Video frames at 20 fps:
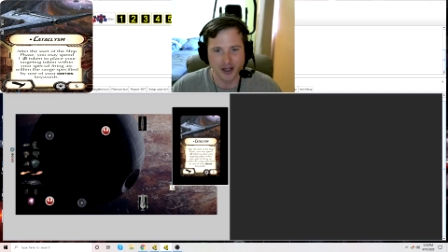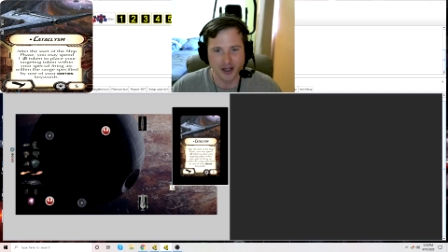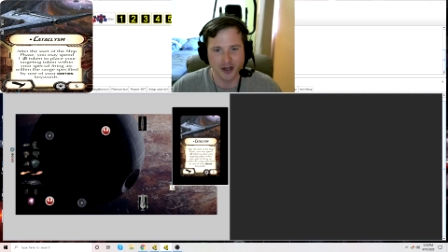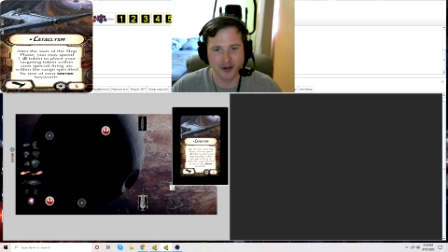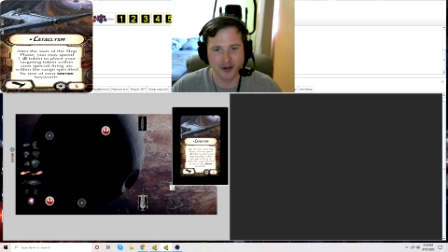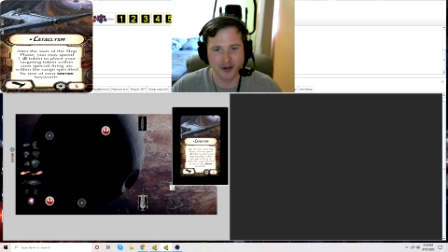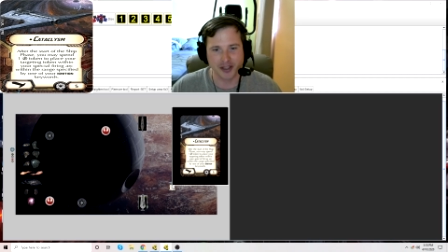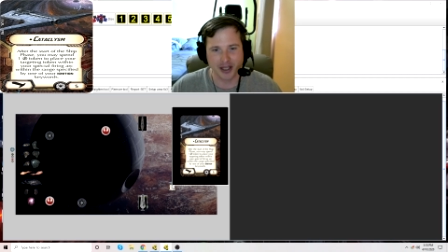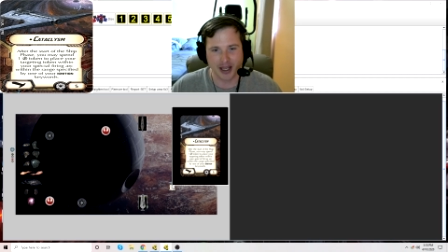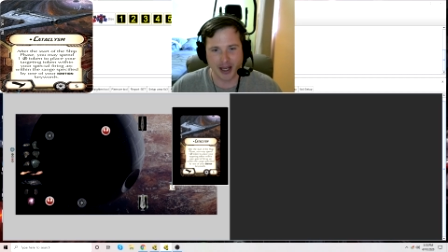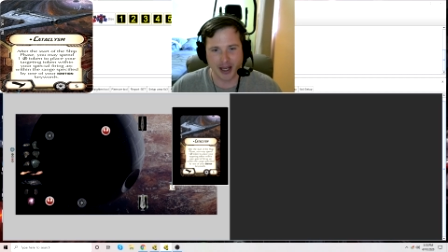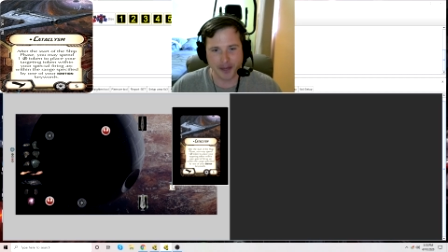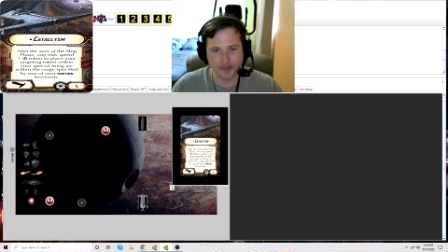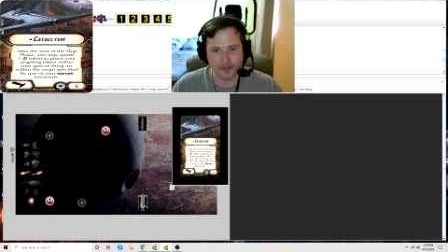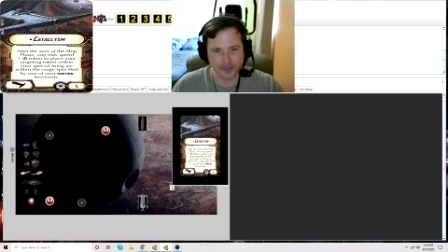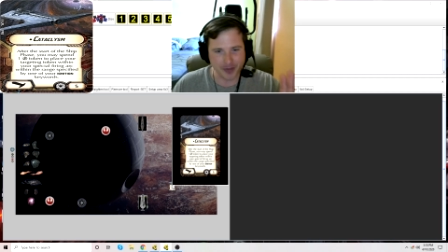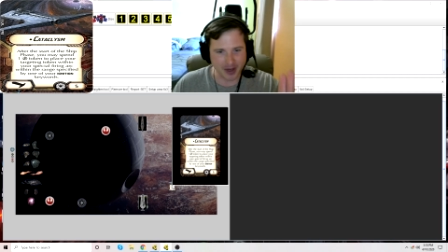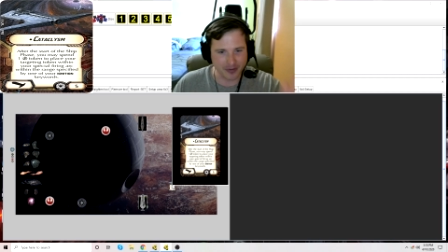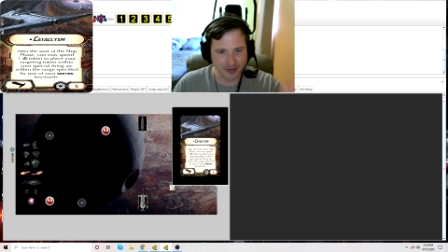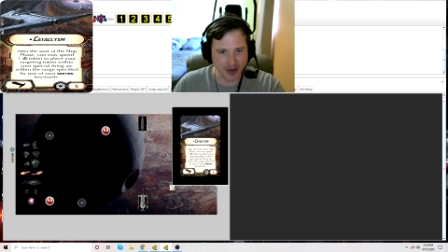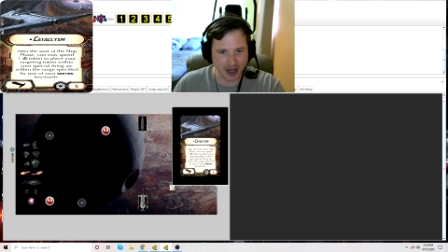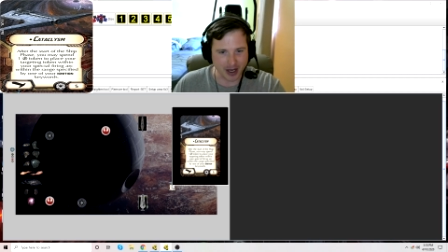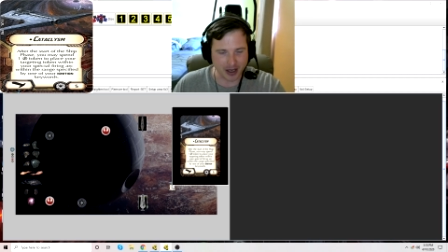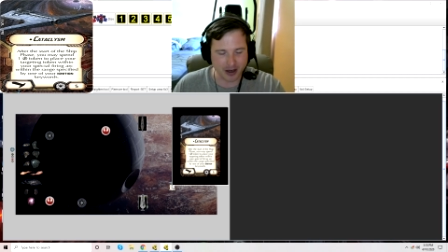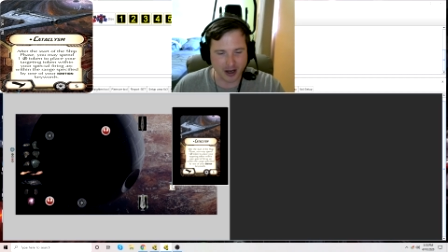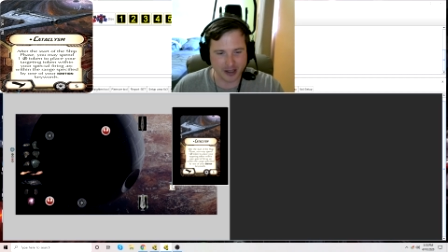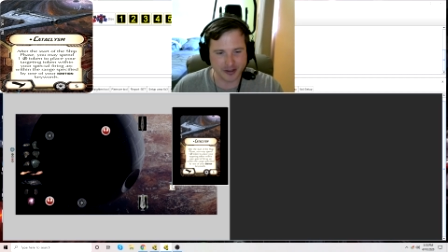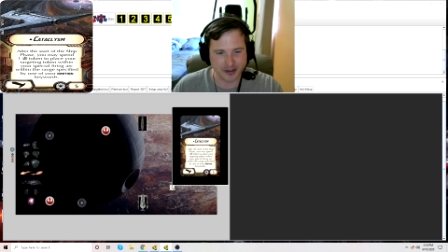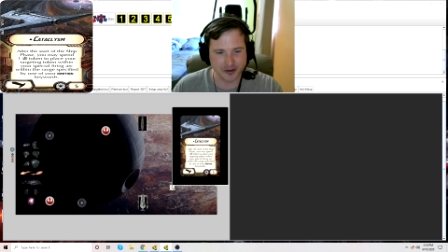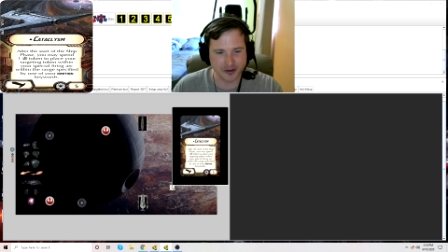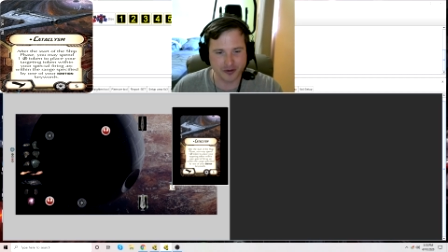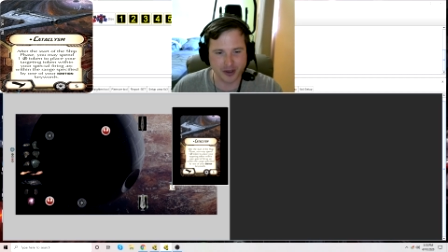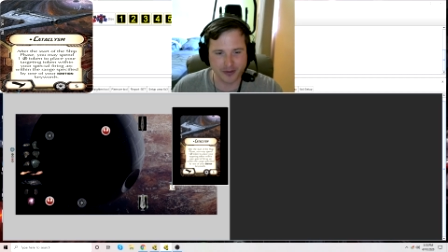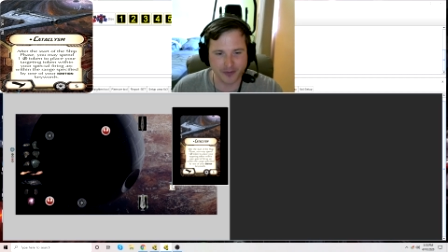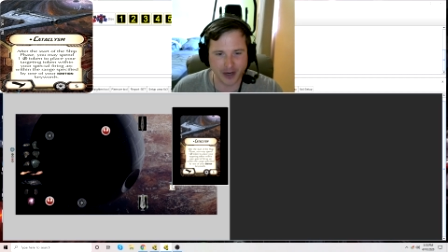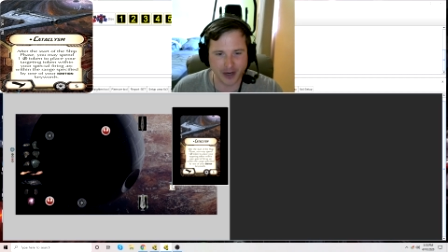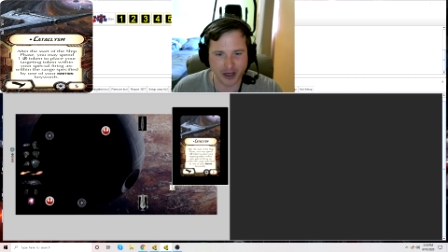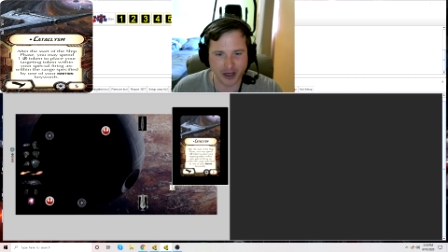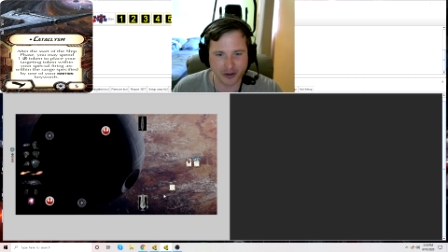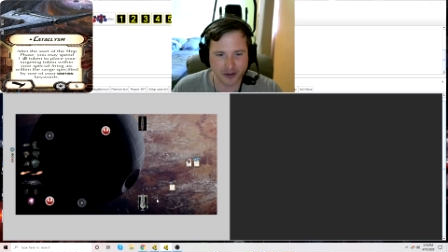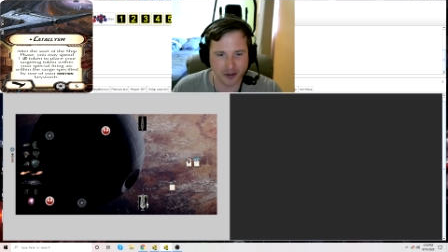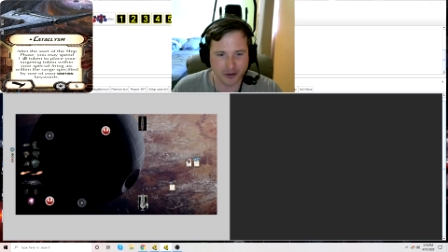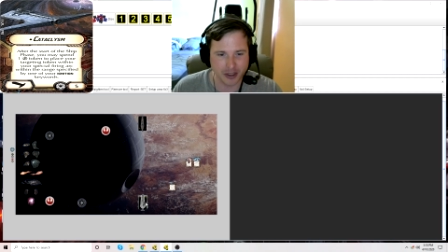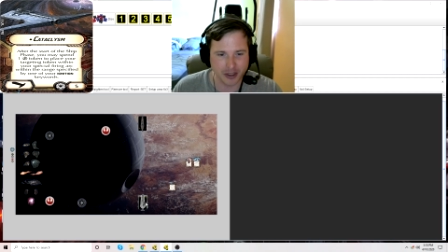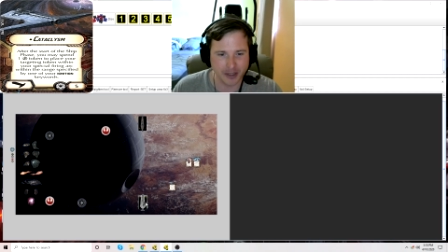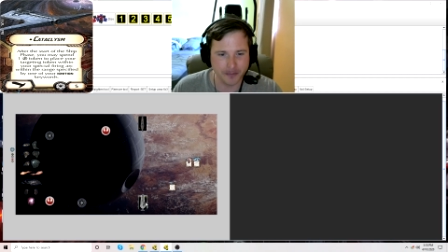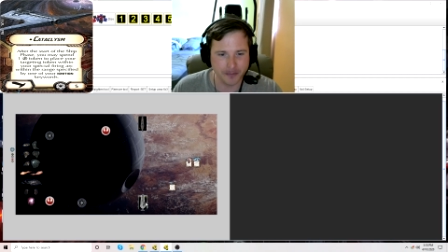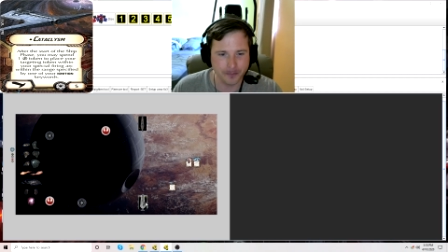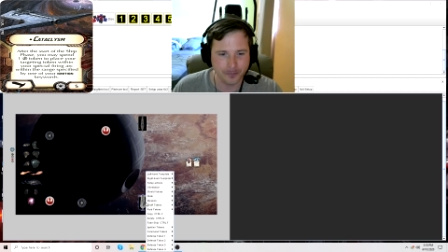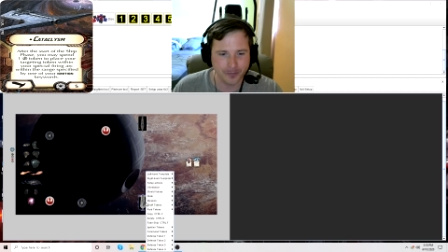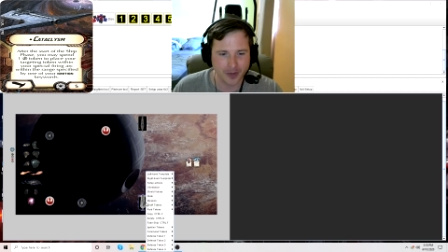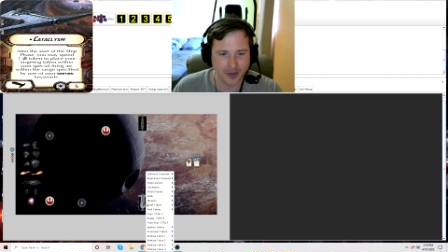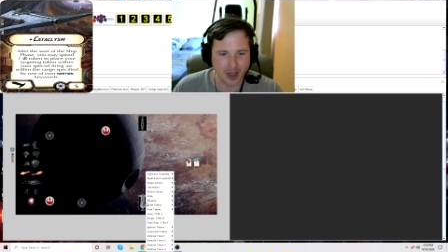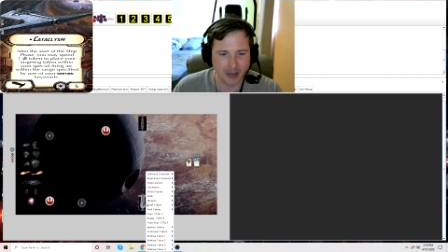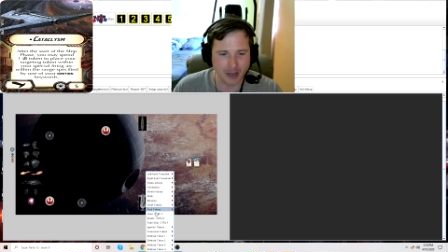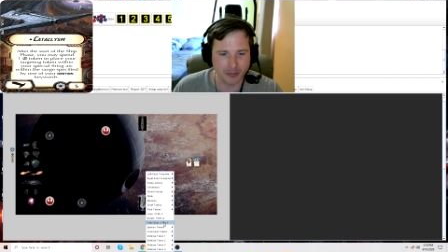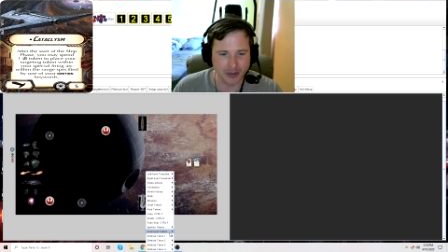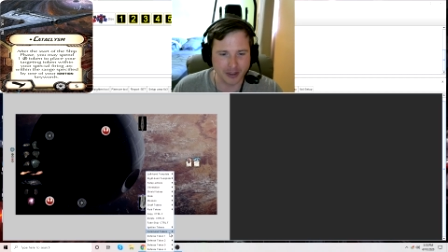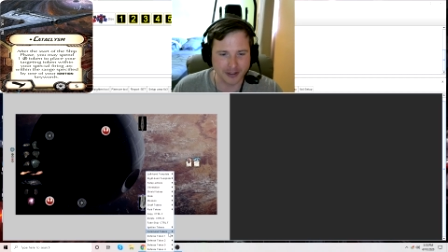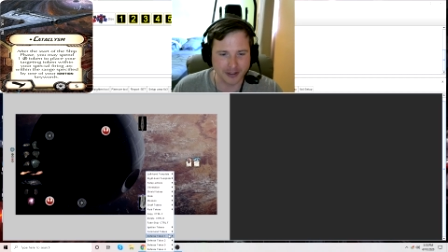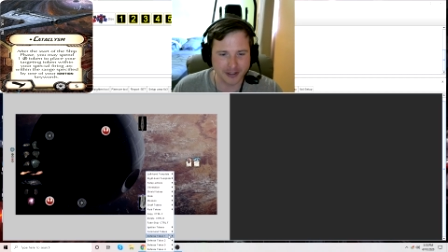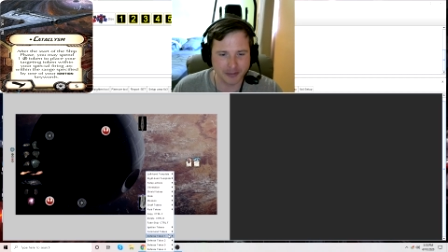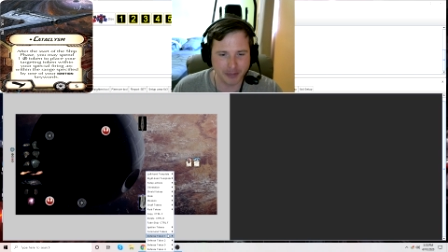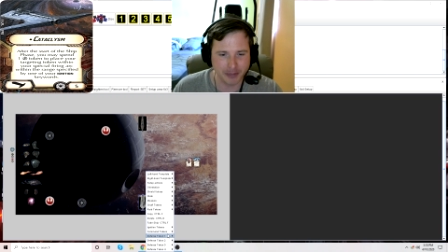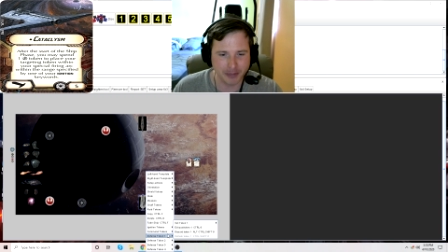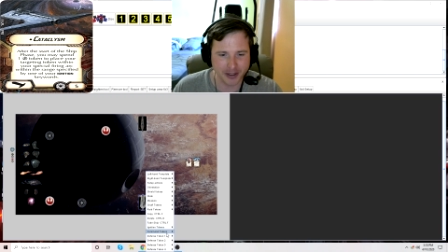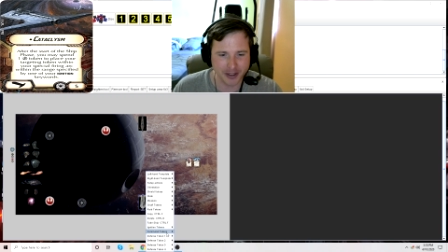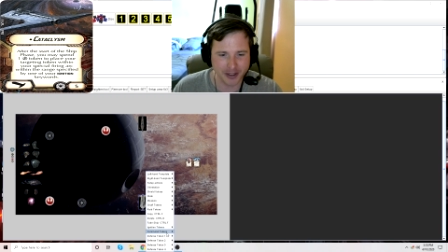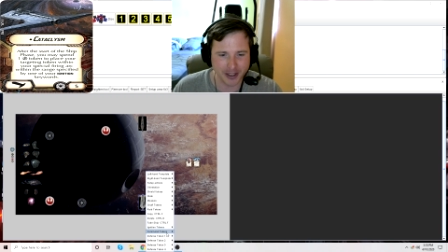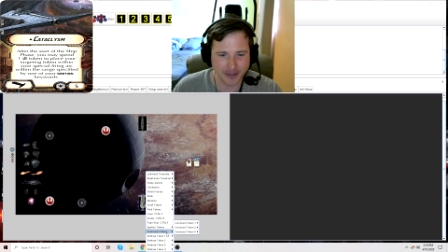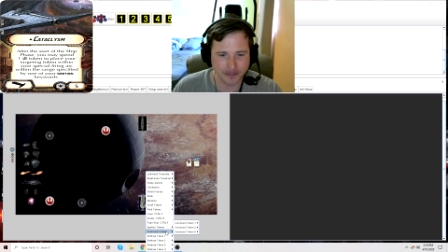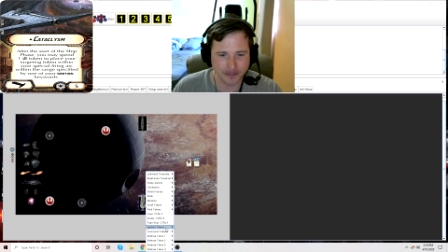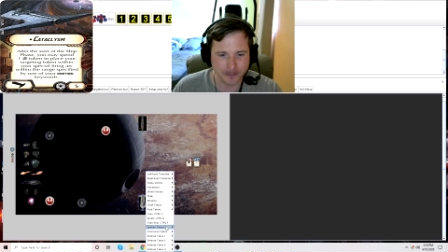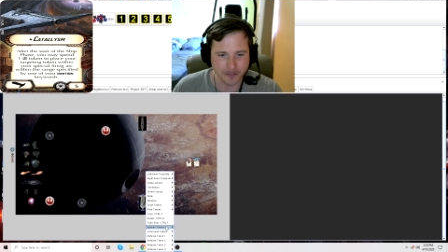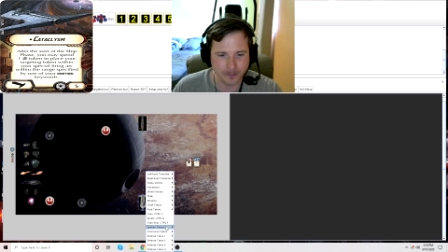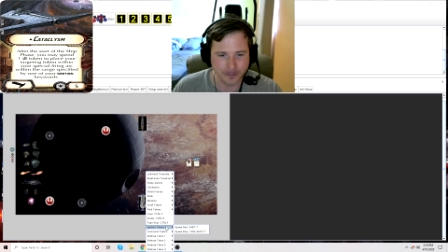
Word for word: You say, hey, I've got a concentrate fire token, I'm going to spend it.